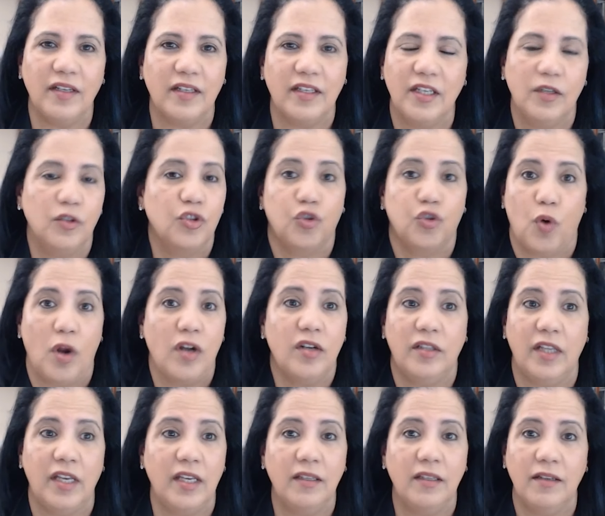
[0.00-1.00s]
he's
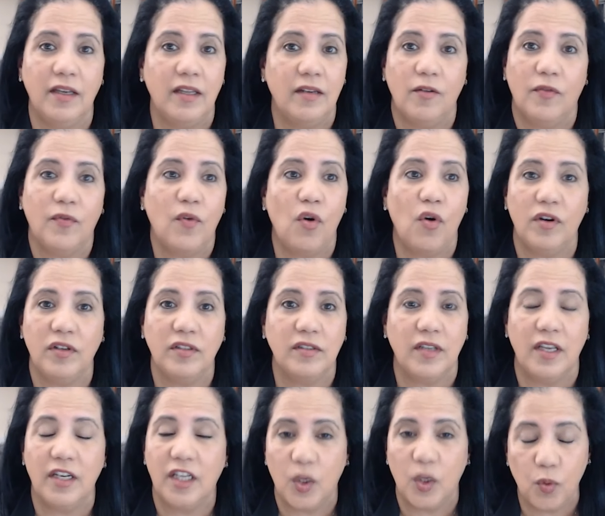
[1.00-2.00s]
struggling, and of course,
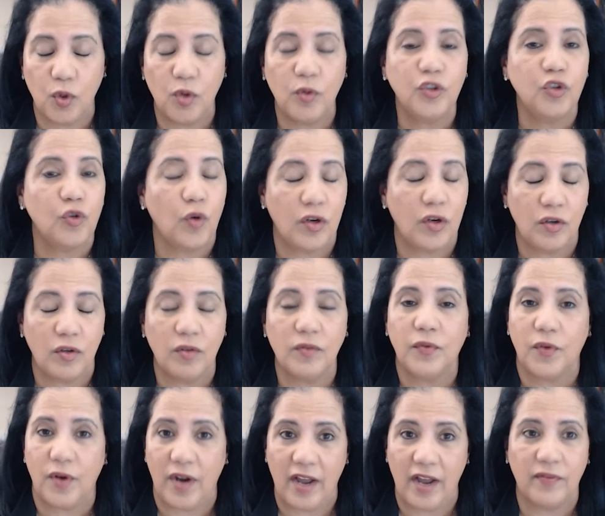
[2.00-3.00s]
and he will struggle
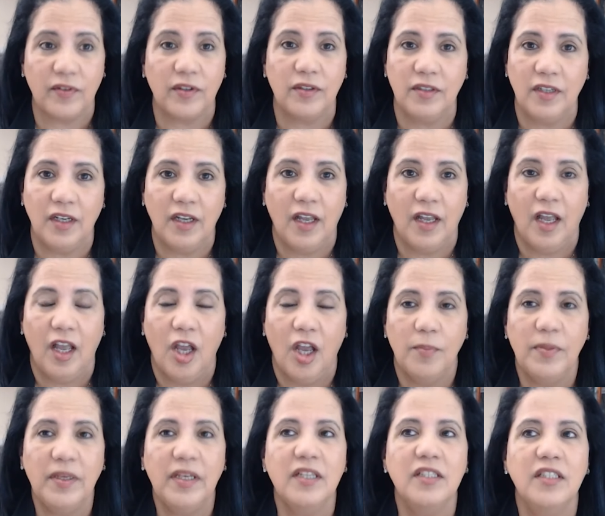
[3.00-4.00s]
forever
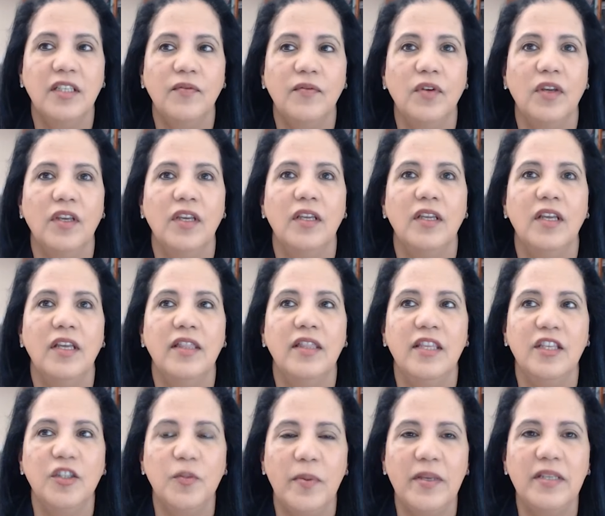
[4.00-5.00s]
because if in
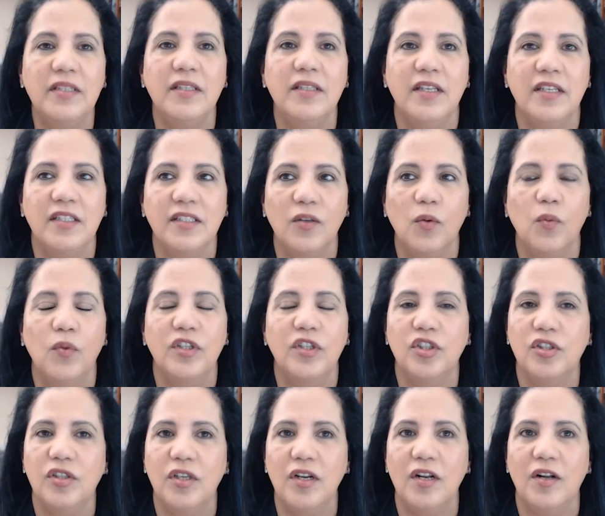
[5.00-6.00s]
this business we
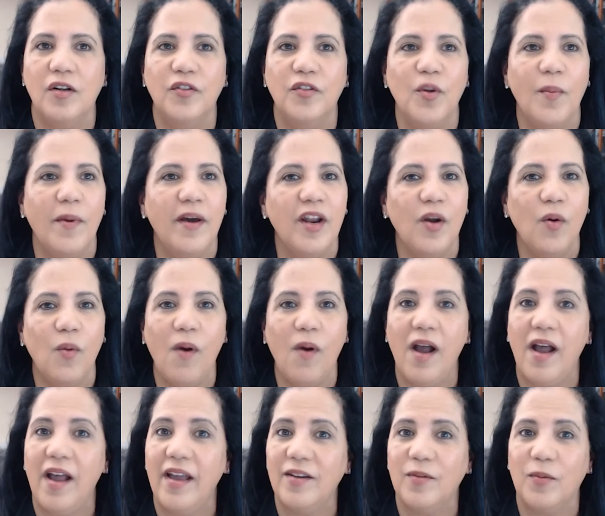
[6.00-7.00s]
still no matter
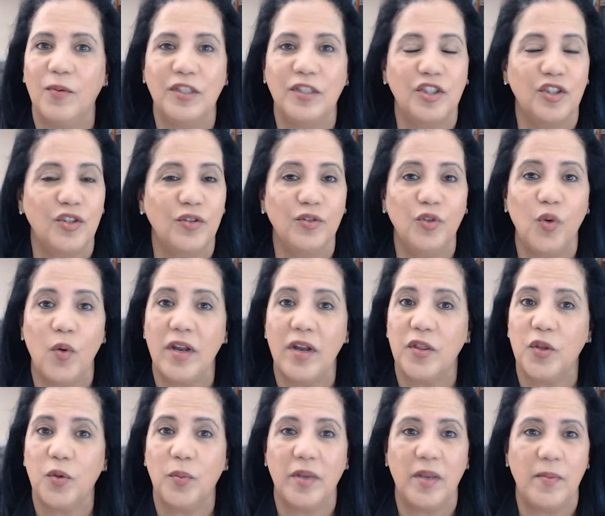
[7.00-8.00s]
what we're still doing
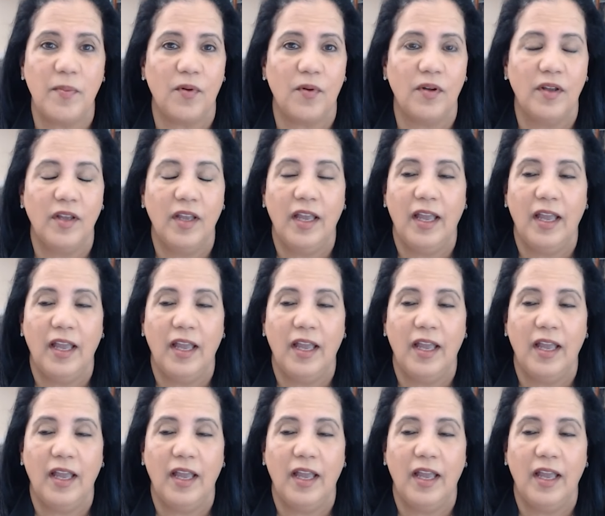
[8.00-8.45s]
it through people